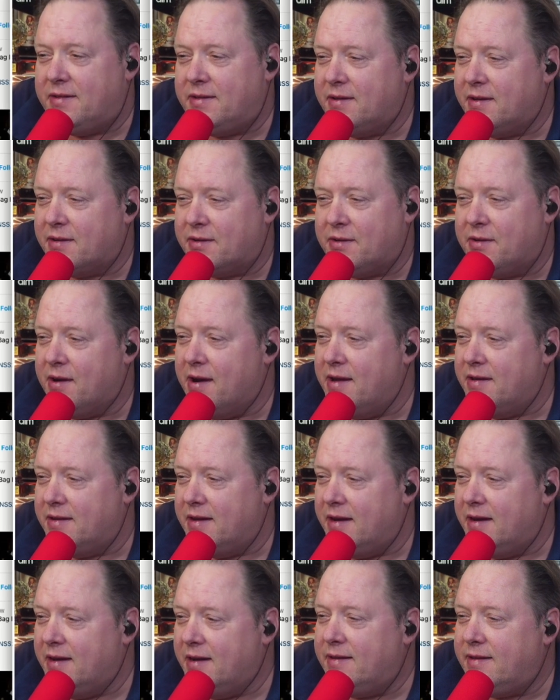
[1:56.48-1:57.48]
It's just
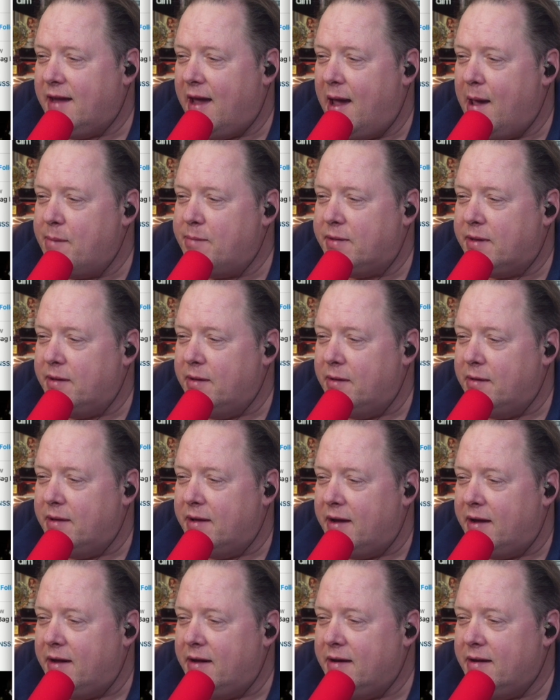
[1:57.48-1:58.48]
crazy. It's
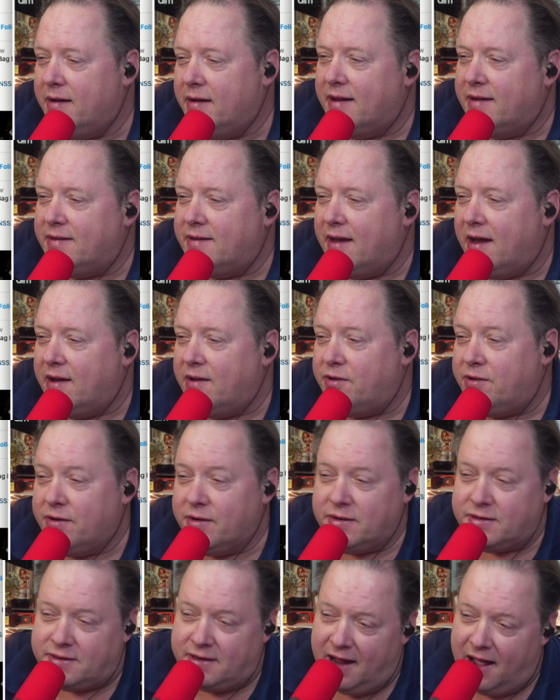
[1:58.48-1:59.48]
absolutely insane.
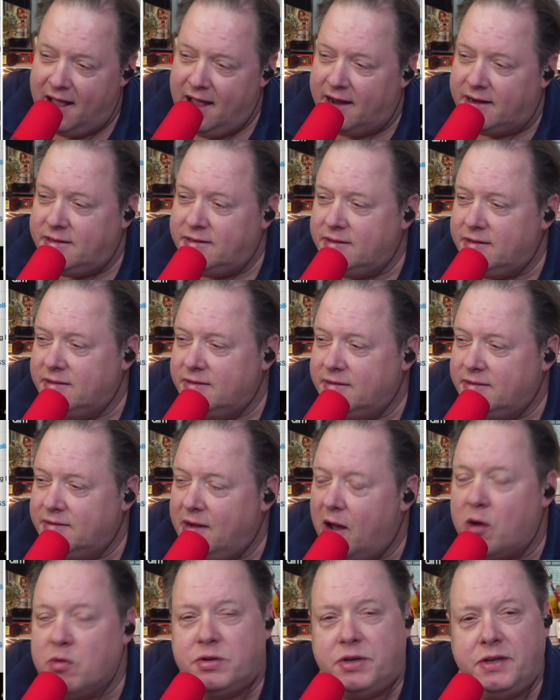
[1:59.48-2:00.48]
Sure, it's nice.
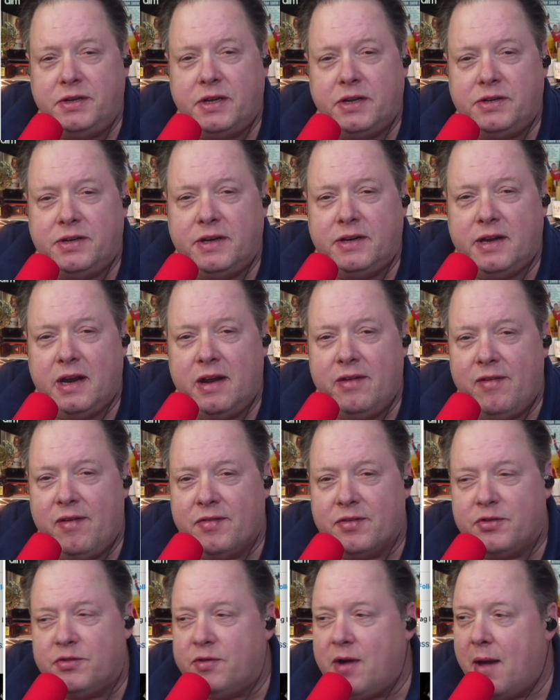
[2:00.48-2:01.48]
Oh, she said she doesn't even
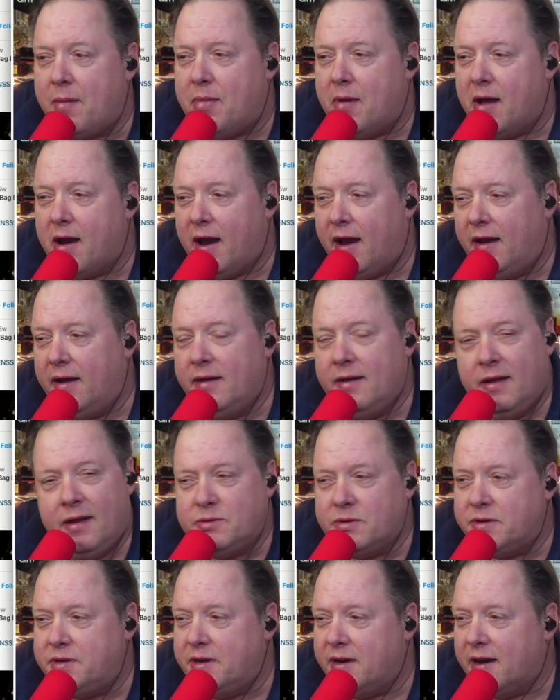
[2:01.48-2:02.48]
have a strap on it.
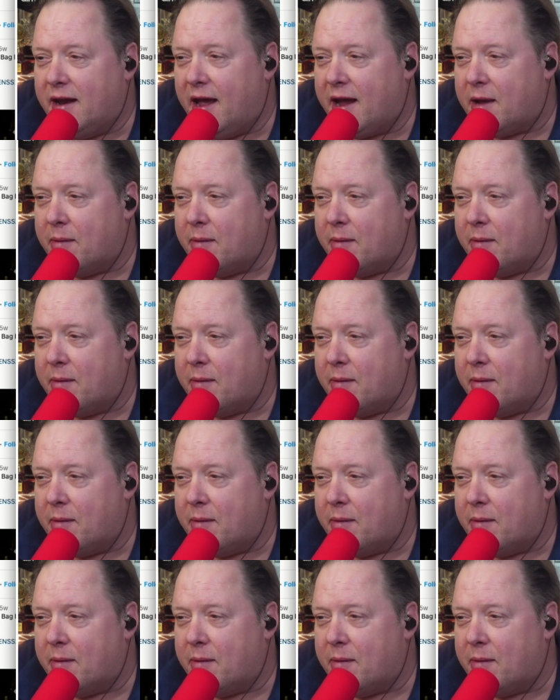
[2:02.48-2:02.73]
That's what she didn't